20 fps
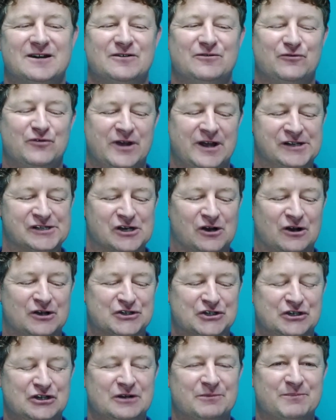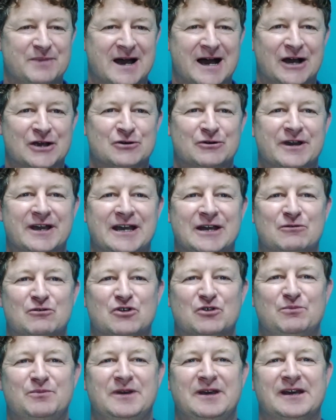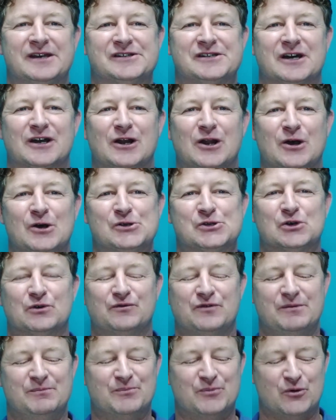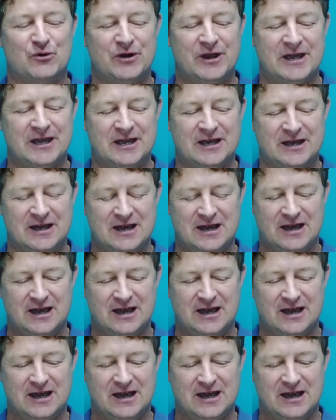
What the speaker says: Friends, I ask you to bow your head with me as I close off in prayer.